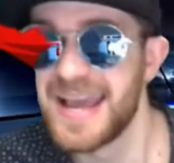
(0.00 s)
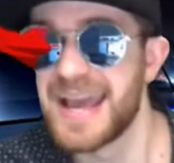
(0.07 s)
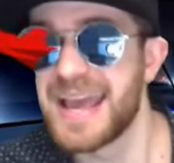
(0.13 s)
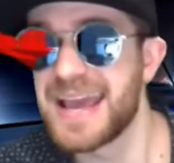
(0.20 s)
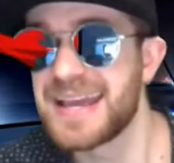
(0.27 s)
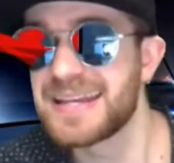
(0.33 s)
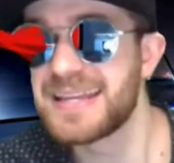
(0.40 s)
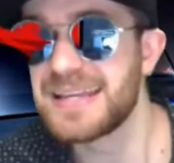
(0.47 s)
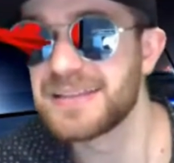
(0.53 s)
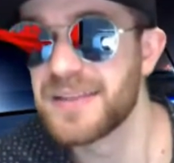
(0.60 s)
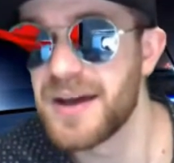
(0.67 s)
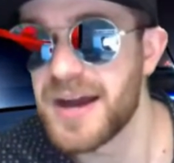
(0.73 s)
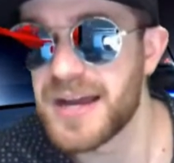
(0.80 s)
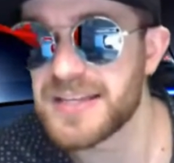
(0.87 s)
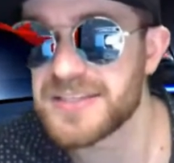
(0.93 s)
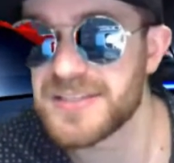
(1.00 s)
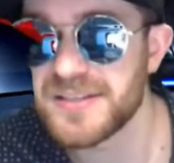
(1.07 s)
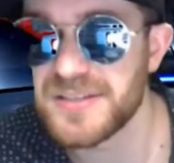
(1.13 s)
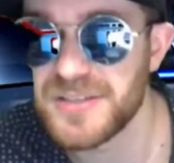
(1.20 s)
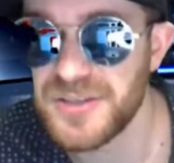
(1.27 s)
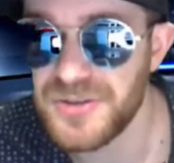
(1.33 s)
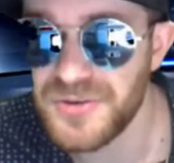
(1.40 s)
And he lost
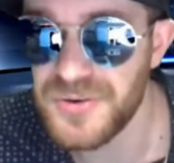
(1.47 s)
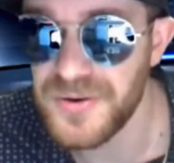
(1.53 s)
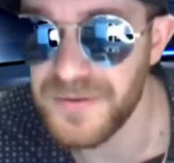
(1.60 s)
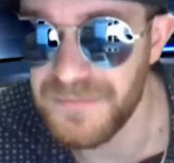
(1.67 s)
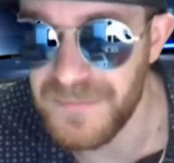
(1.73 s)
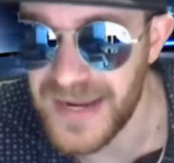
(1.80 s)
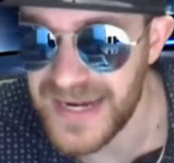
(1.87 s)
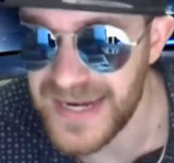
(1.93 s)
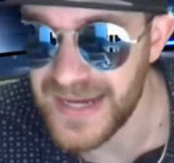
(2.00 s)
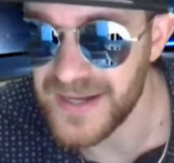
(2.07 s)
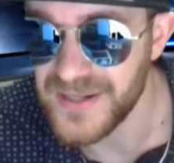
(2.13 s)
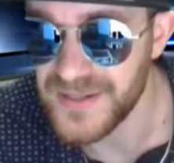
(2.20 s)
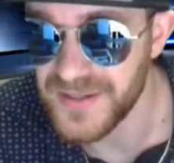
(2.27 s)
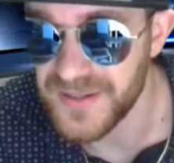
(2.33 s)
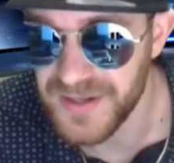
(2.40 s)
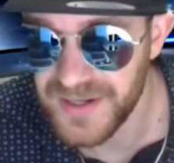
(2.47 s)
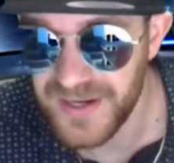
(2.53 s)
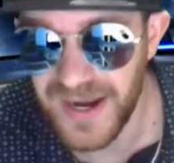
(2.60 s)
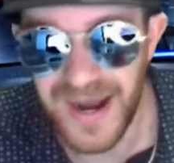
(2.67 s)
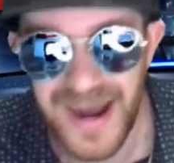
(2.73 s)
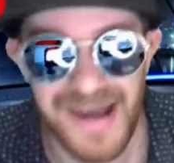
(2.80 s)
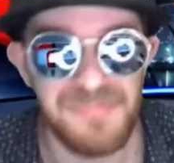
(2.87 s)
to Manel
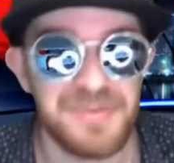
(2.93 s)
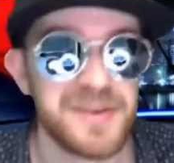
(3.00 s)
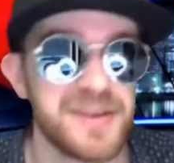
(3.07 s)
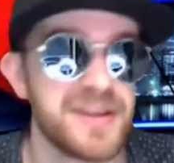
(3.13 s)
Kape.